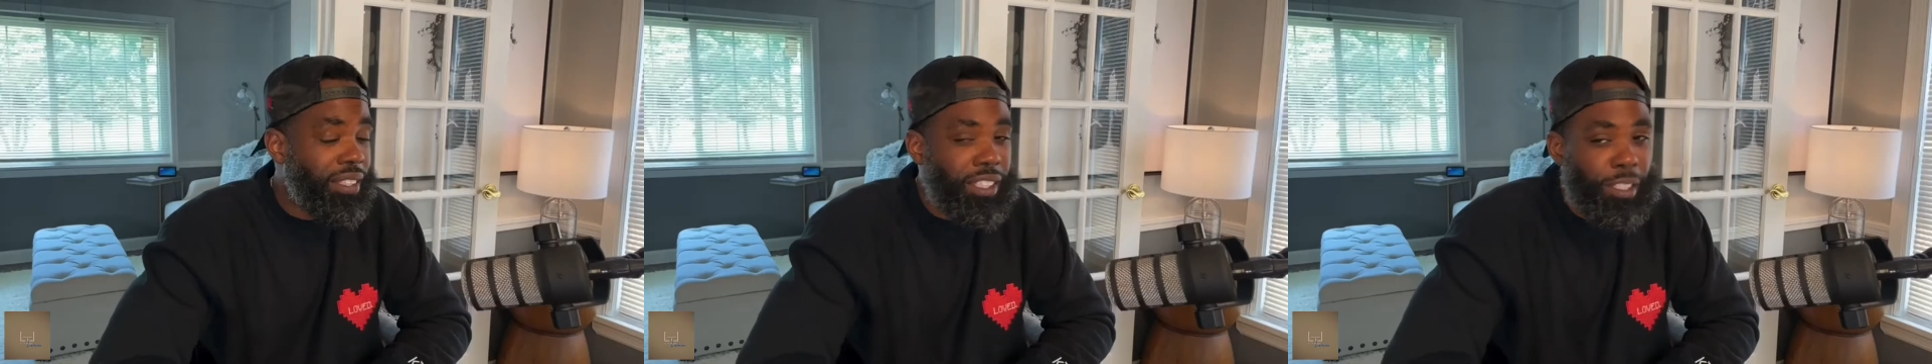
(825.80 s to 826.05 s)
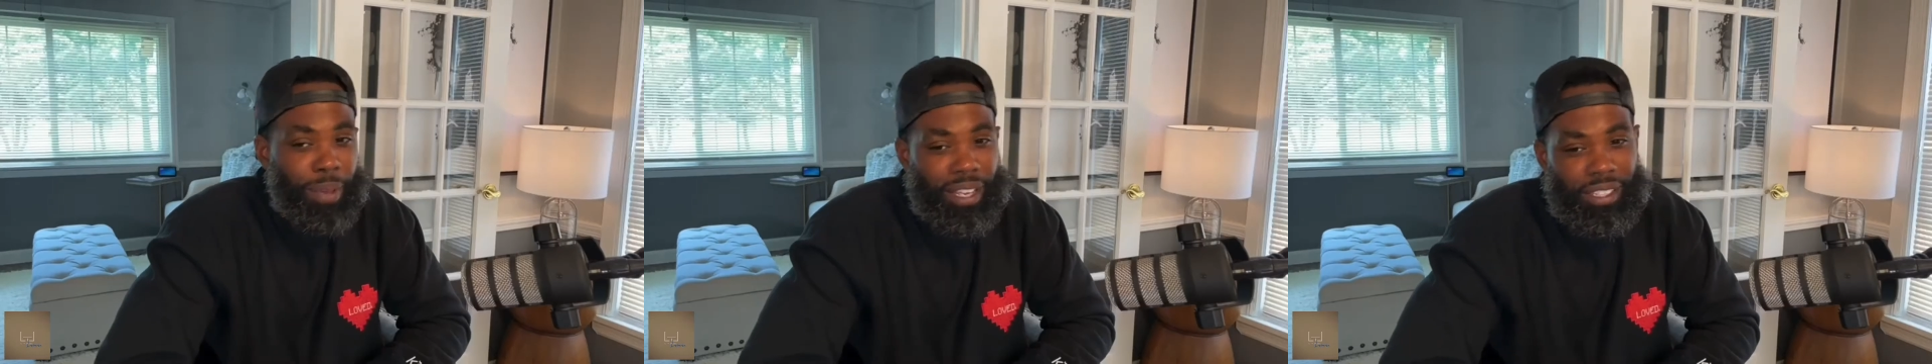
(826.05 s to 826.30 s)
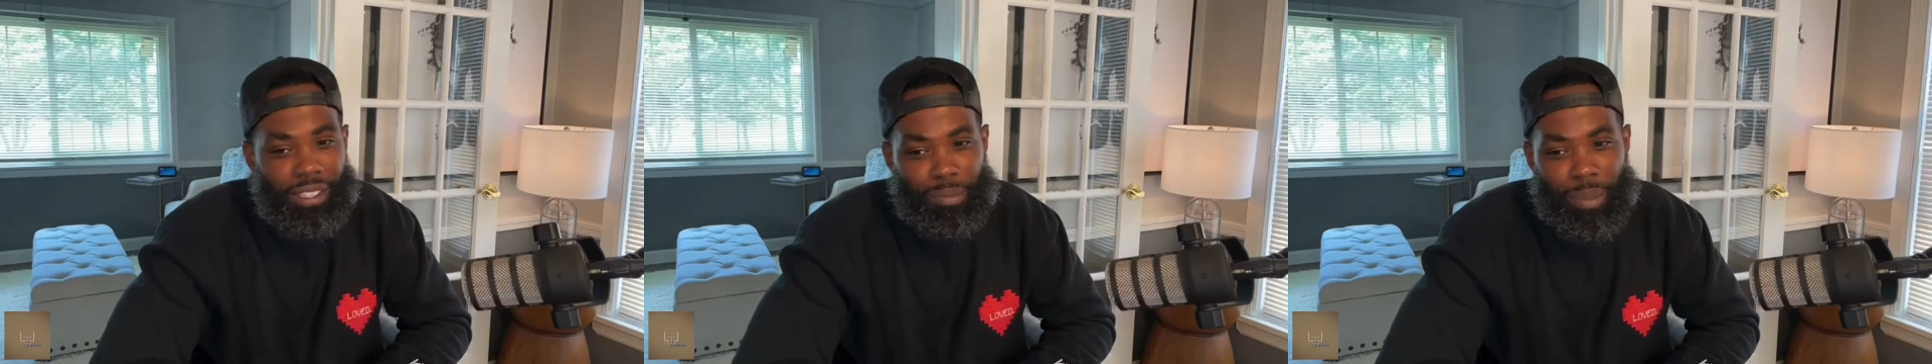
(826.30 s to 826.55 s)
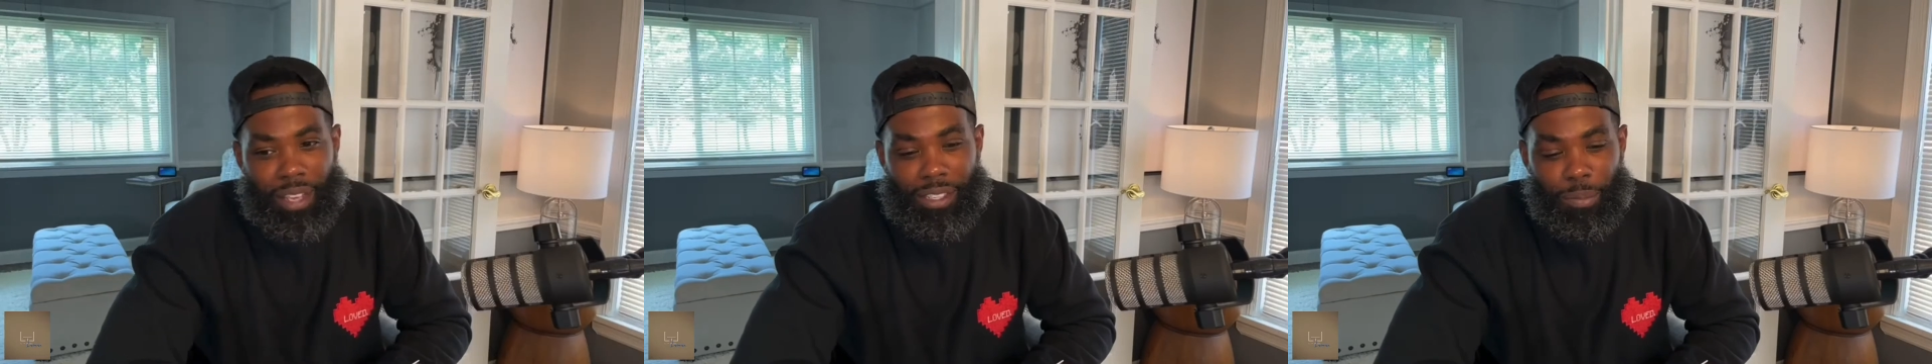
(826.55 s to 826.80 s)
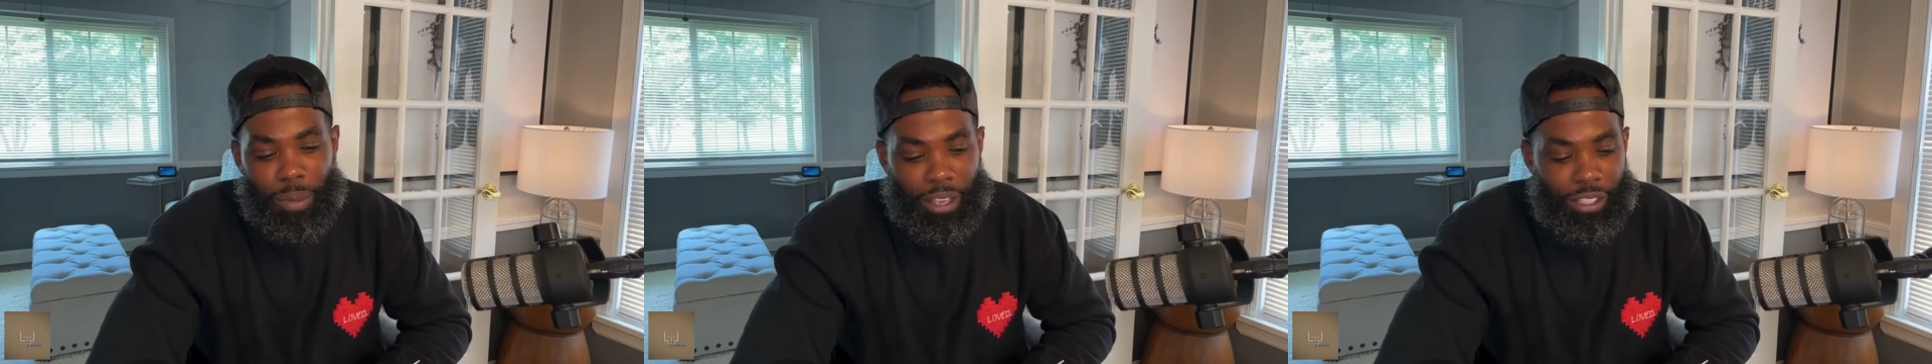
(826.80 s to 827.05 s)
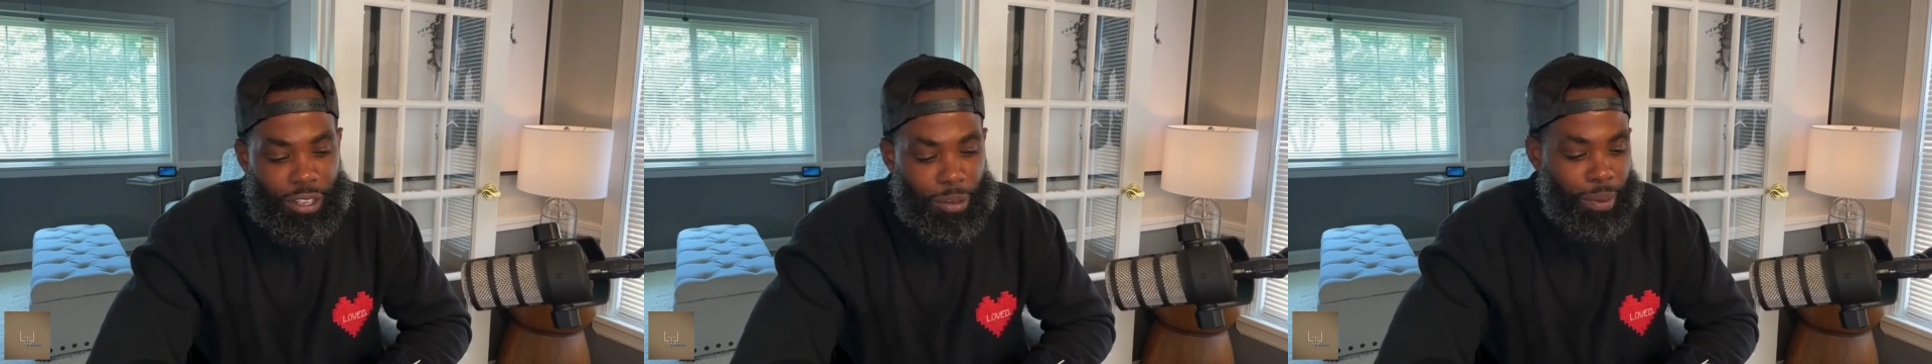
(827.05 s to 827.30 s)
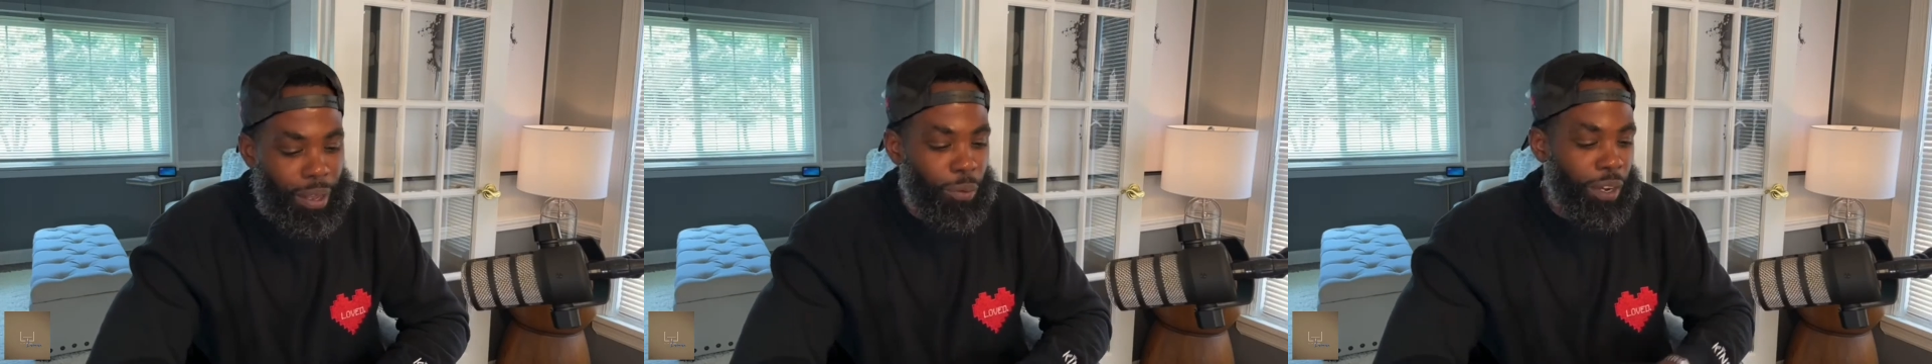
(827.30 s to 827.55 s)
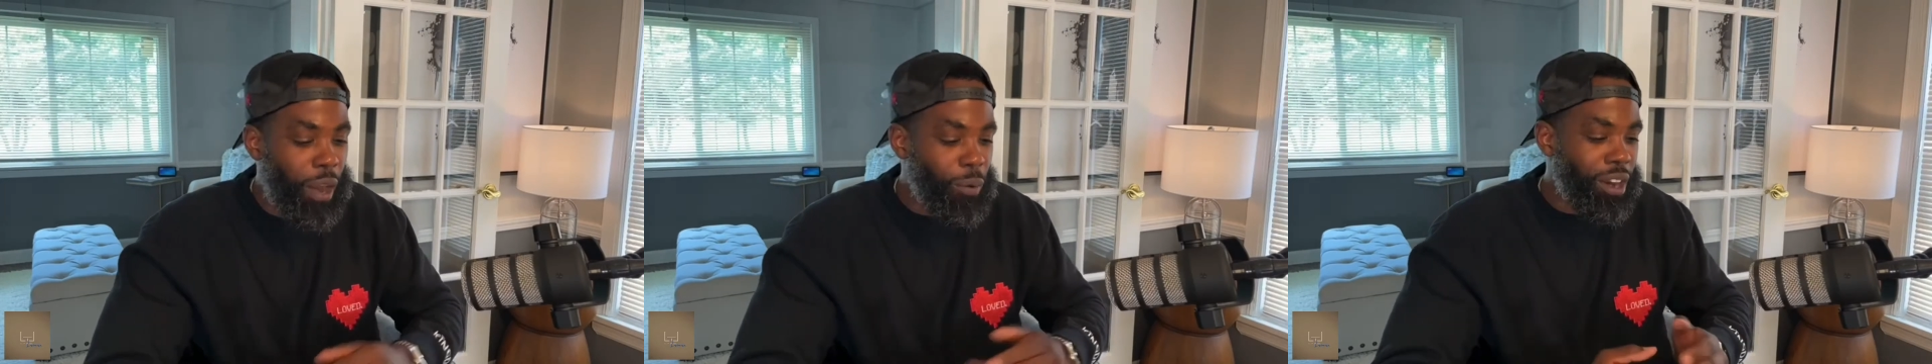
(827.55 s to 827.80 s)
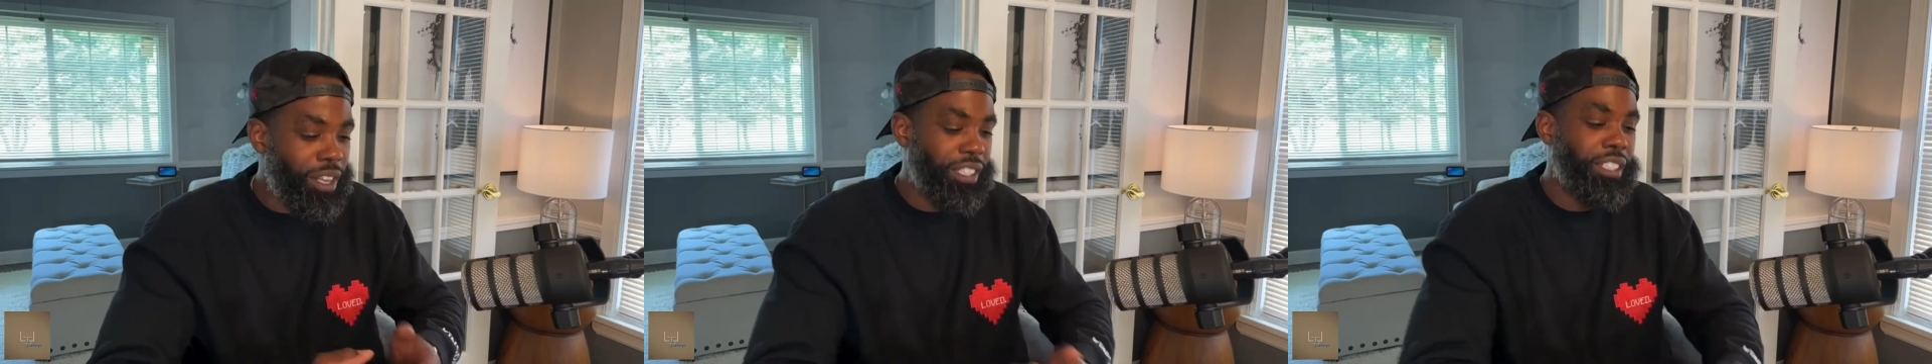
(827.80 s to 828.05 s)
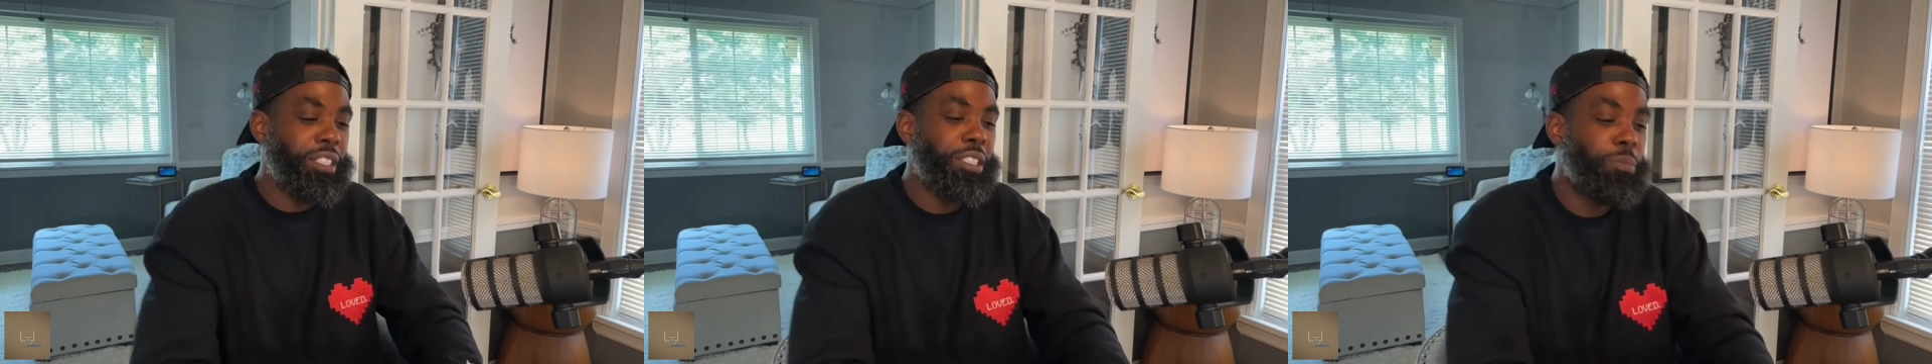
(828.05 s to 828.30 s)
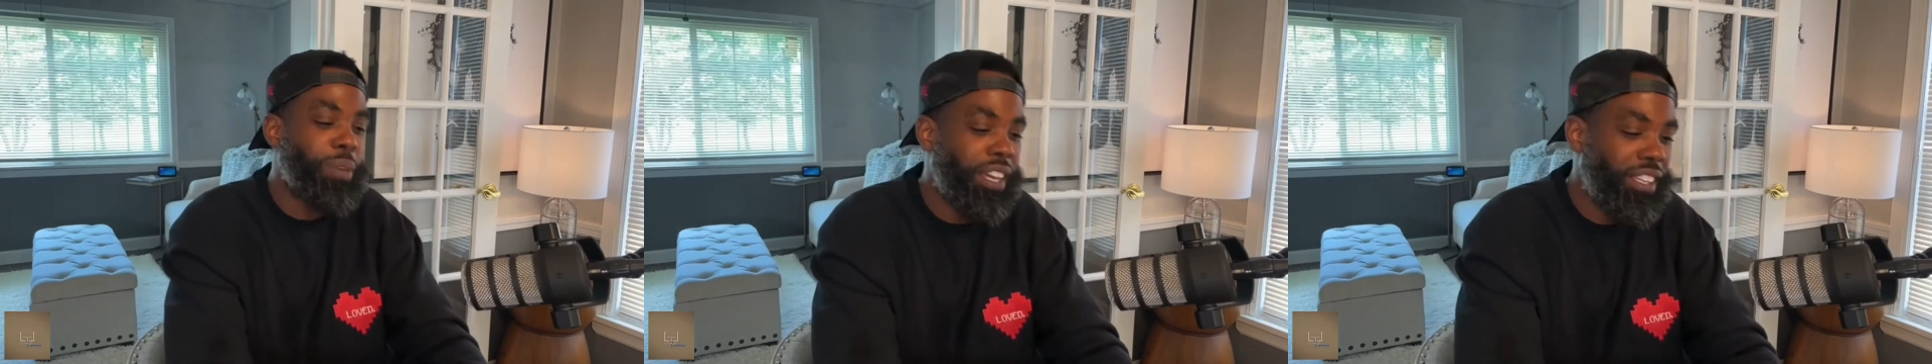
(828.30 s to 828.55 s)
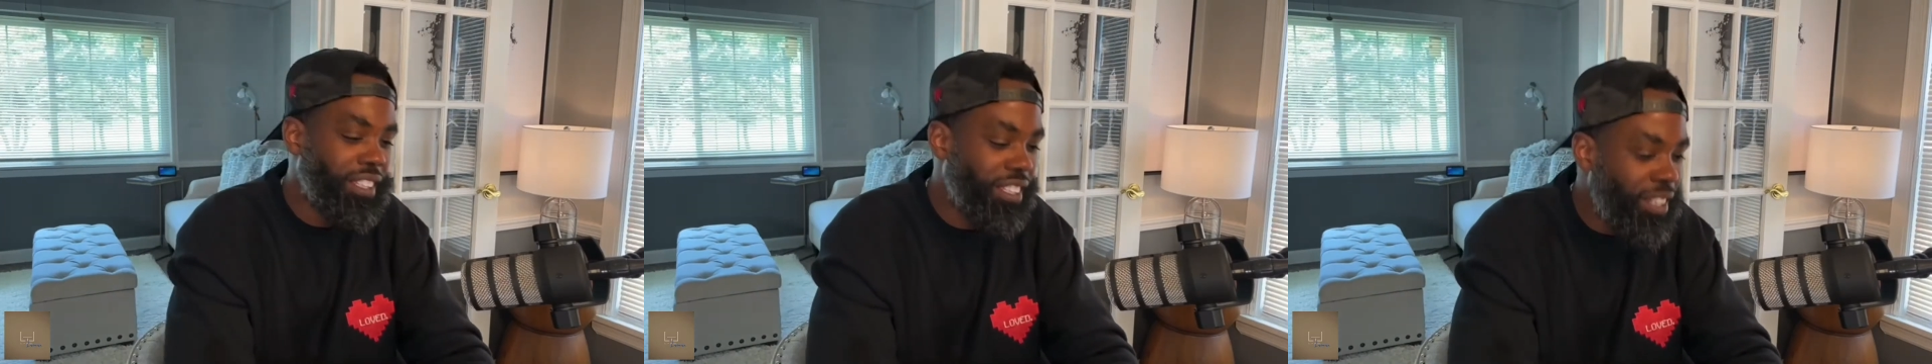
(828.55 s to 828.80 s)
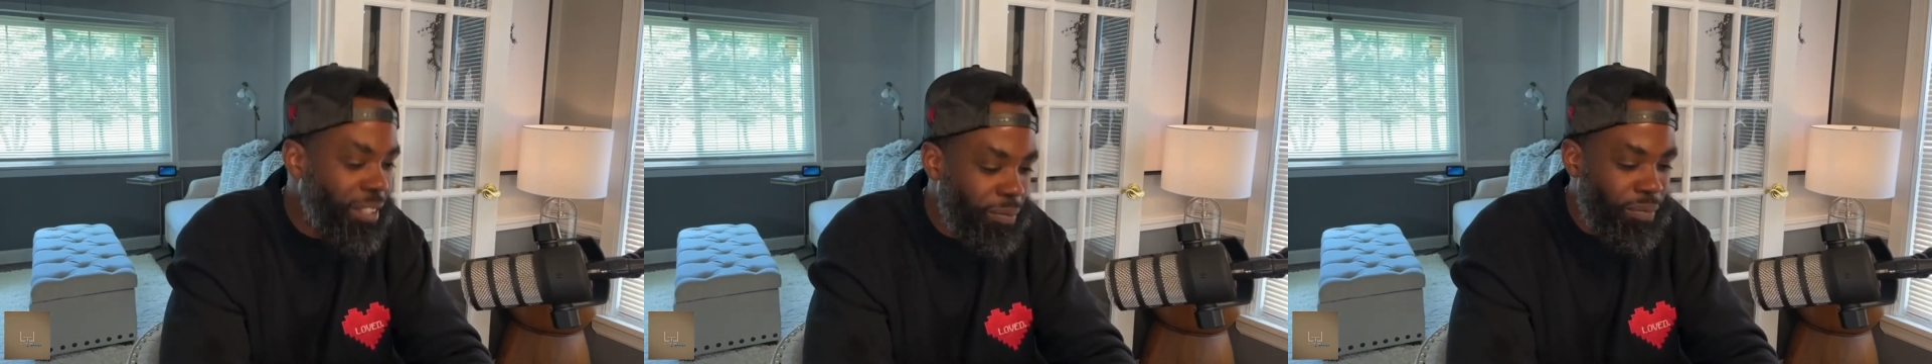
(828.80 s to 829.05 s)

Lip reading: is amazing, man. So, when I walk into this space,